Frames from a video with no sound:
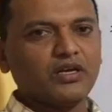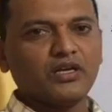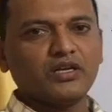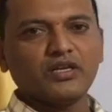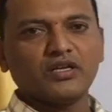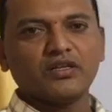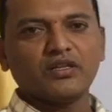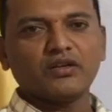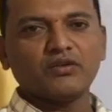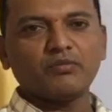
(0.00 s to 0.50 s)

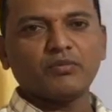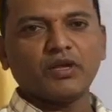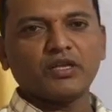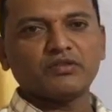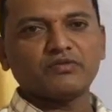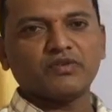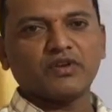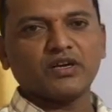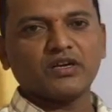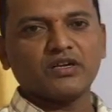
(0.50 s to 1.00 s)
any other maths
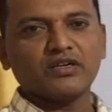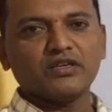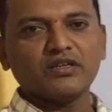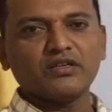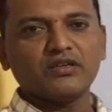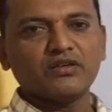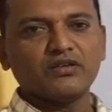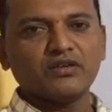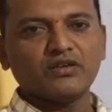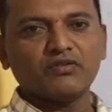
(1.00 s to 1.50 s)
faculty
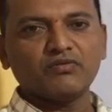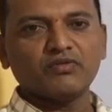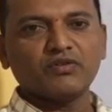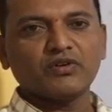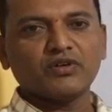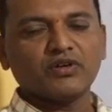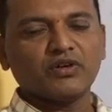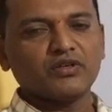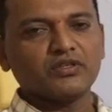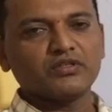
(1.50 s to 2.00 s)
of our
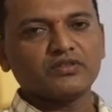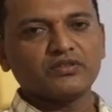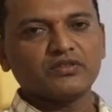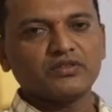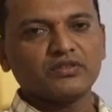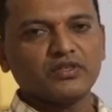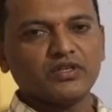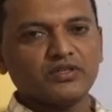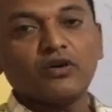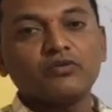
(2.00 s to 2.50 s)
college.
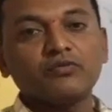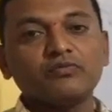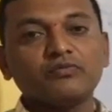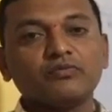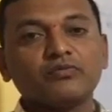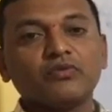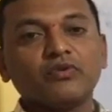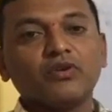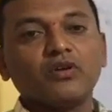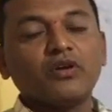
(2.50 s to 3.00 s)
Now
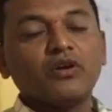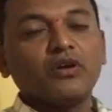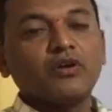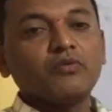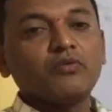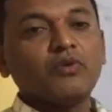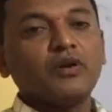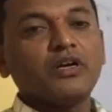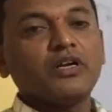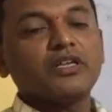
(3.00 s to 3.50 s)

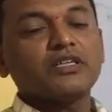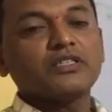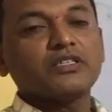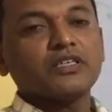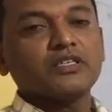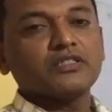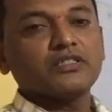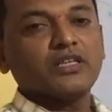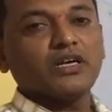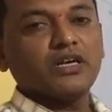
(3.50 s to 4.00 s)
we will
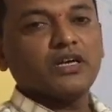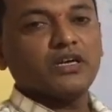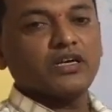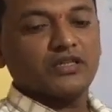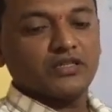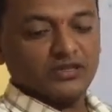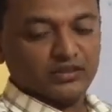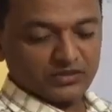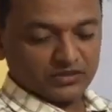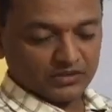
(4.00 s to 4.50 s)
discuss the
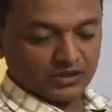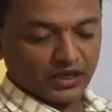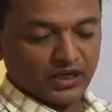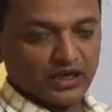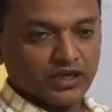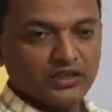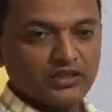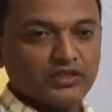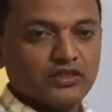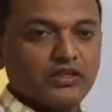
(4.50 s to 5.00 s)

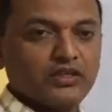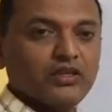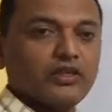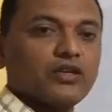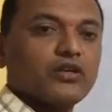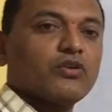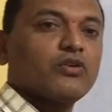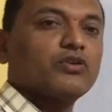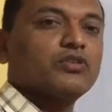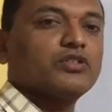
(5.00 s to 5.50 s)
second
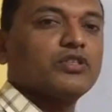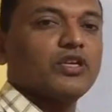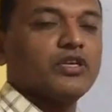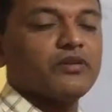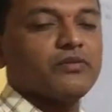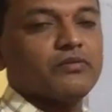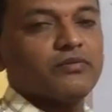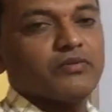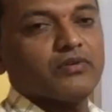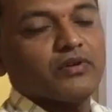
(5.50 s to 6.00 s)

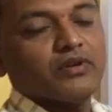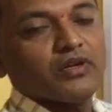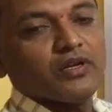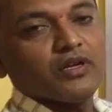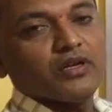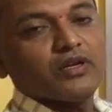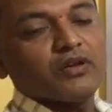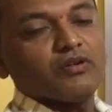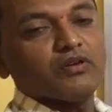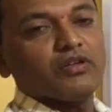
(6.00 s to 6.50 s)
question
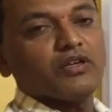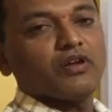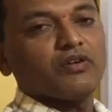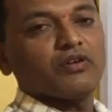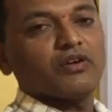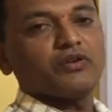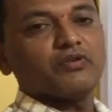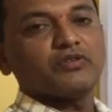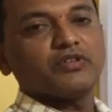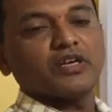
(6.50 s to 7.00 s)
in our
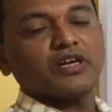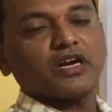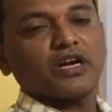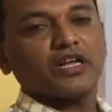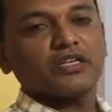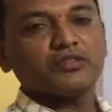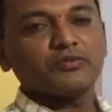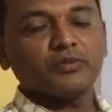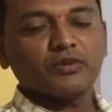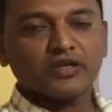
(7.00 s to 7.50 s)
revision
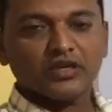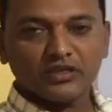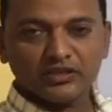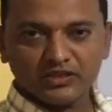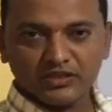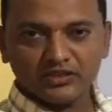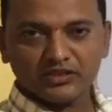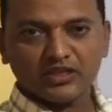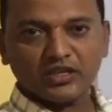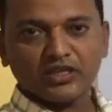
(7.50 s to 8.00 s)
class, because
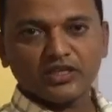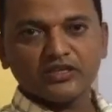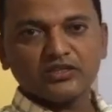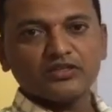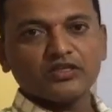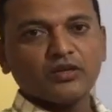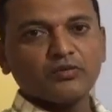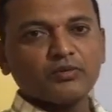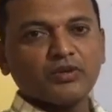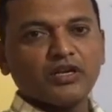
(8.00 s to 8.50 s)
in second
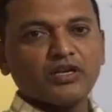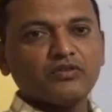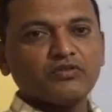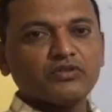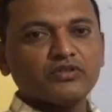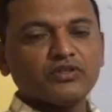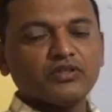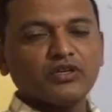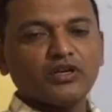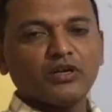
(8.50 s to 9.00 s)
chapter
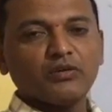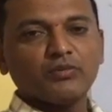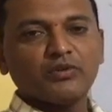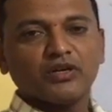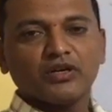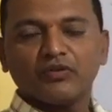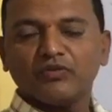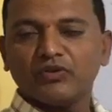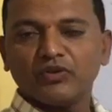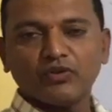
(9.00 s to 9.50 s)
inverse
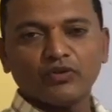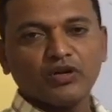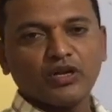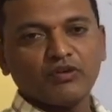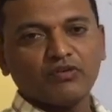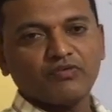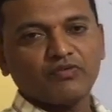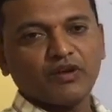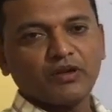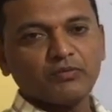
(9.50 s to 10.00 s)
trigonometry we don't
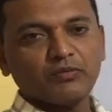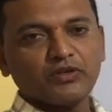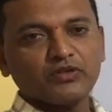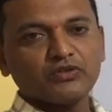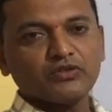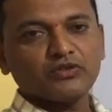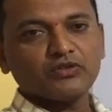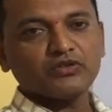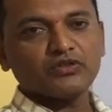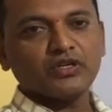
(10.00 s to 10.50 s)
have a 5 marks
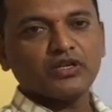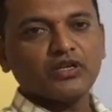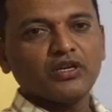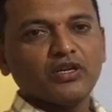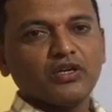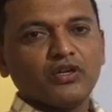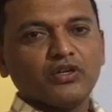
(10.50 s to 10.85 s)
question.